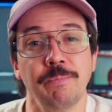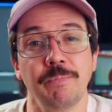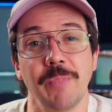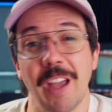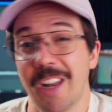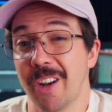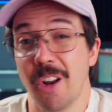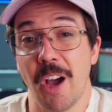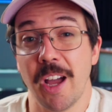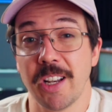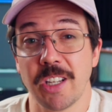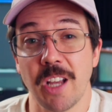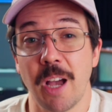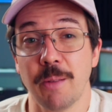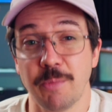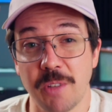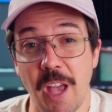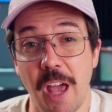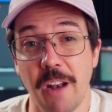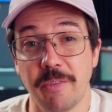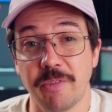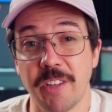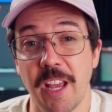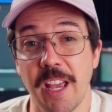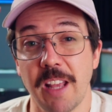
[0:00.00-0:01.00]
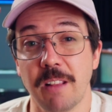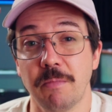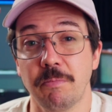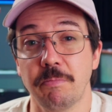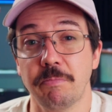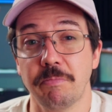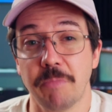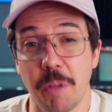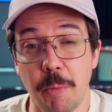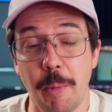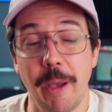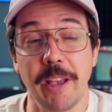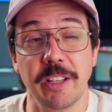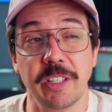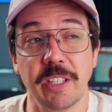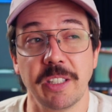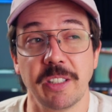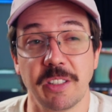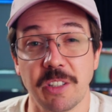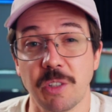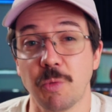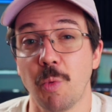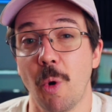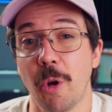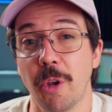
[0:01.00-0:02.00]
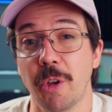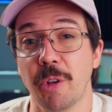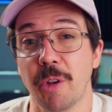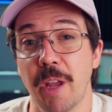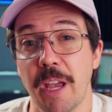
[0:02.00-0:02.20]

And 9 times out of 10, the basics is what you